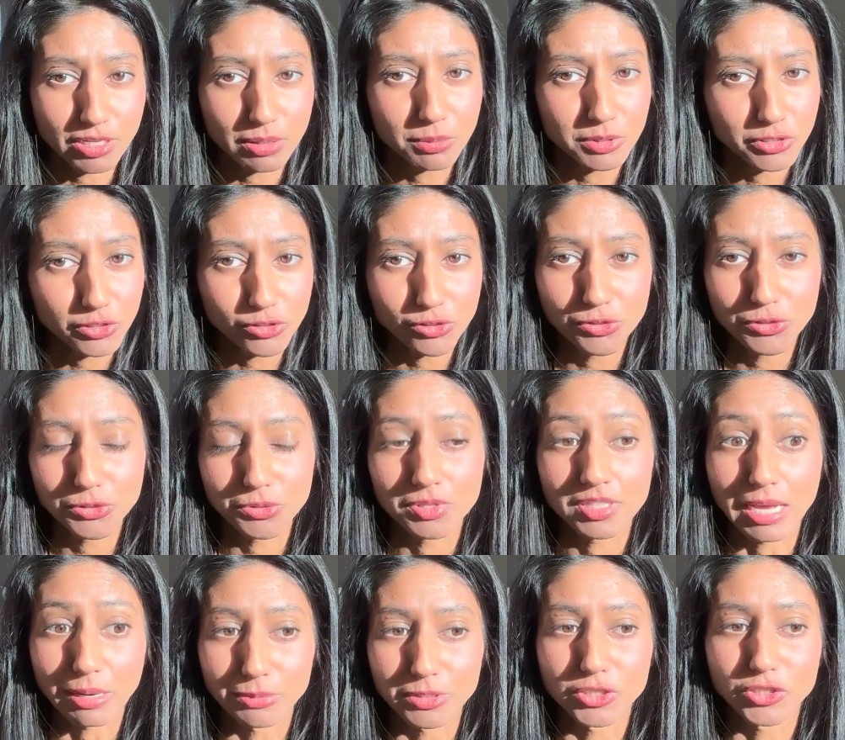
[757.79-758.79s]

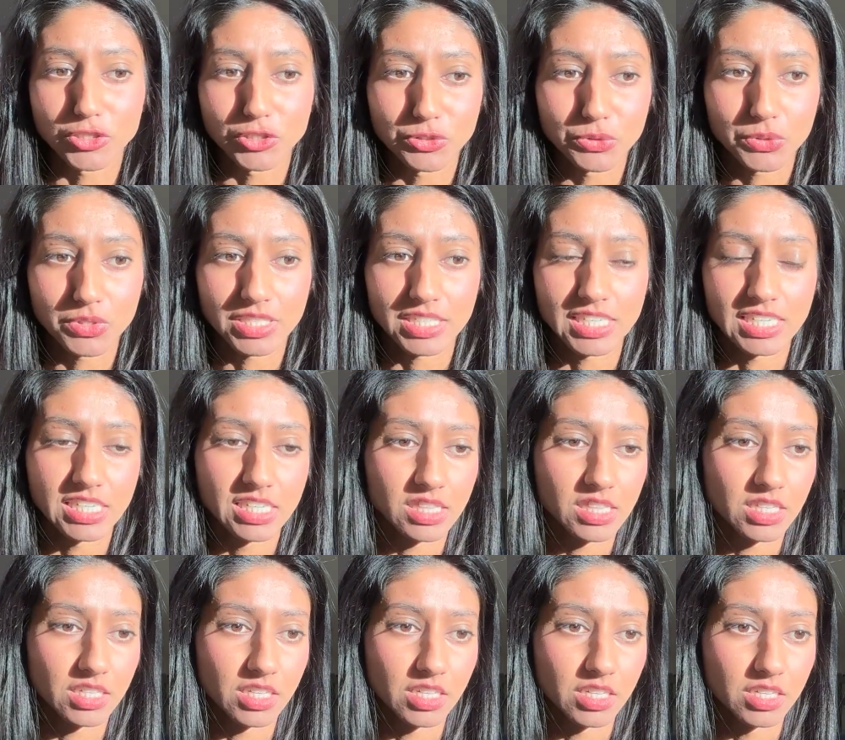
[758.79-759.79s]
was used in
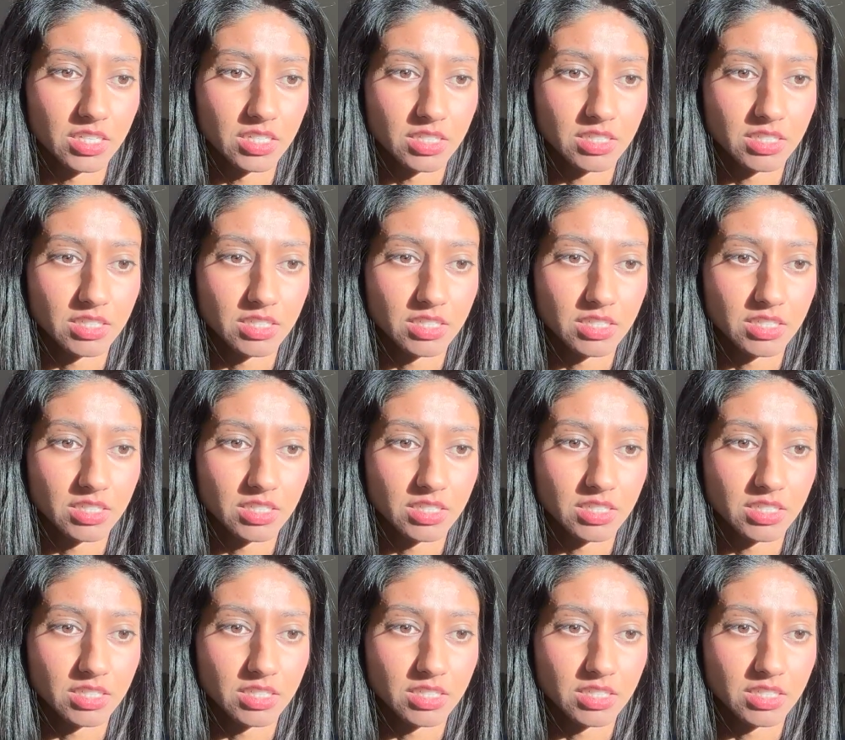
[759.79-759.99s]
the